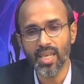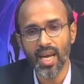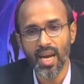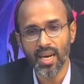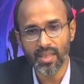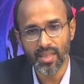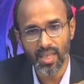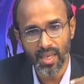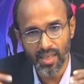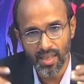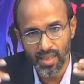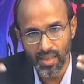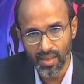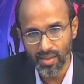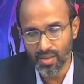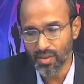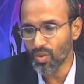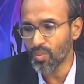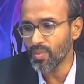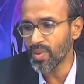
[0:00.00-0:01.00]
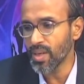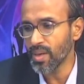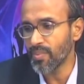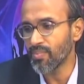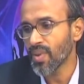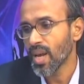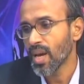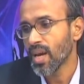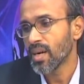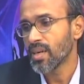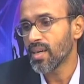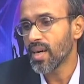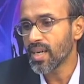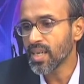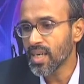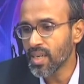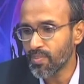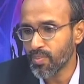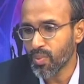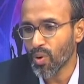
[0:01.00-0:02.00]
and then to be done
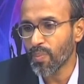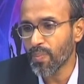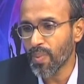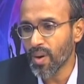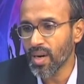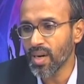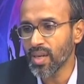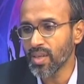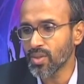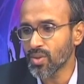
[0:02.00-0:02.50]
it properly.